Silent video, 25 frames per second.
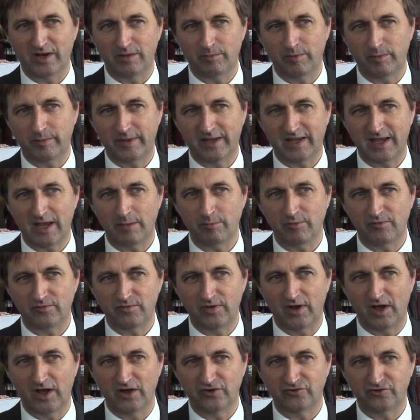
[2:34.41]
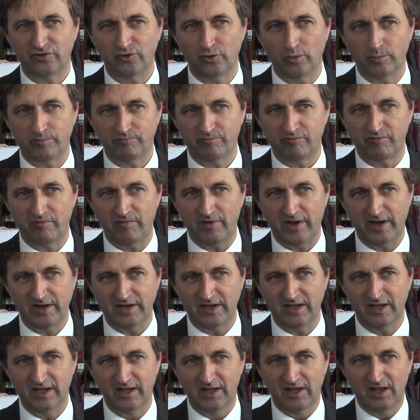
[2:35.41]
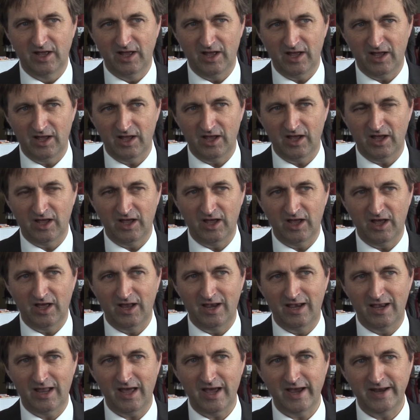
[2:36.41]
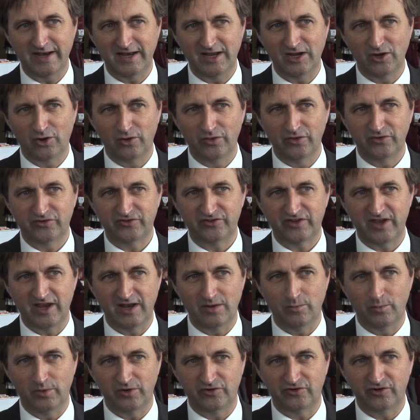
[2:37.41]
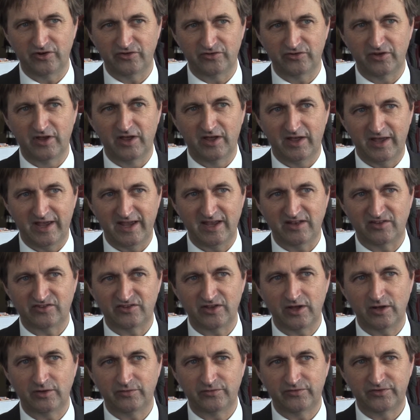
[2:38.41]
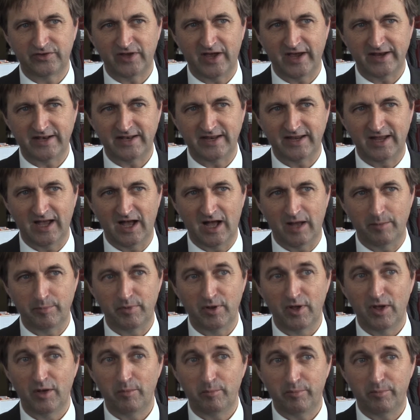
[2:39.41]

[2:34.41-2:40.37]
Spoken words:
They may be camouflaging or providing a lining on the skin which is itself tightening up,